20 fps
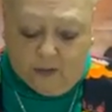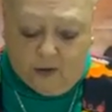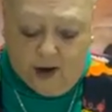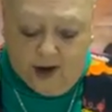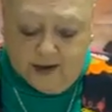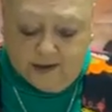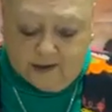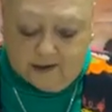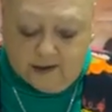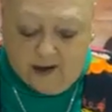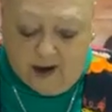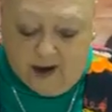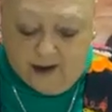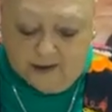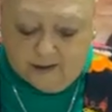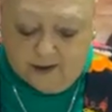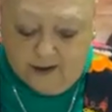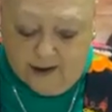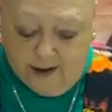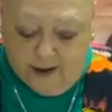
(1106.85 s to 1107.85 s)
praise
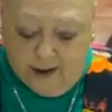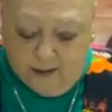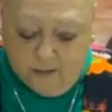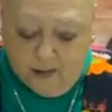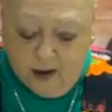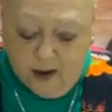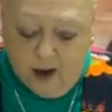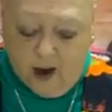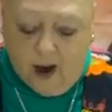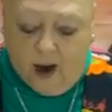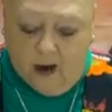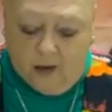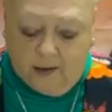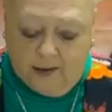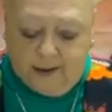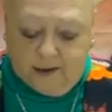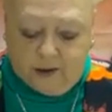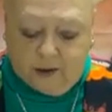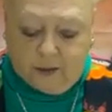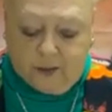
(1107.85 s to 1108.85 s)
God. Come,
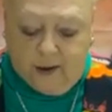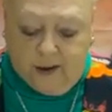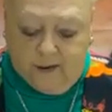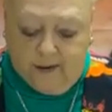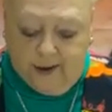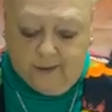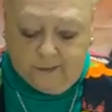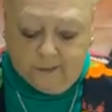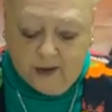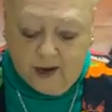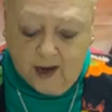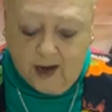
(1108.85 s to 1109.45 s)
Holy Spirit.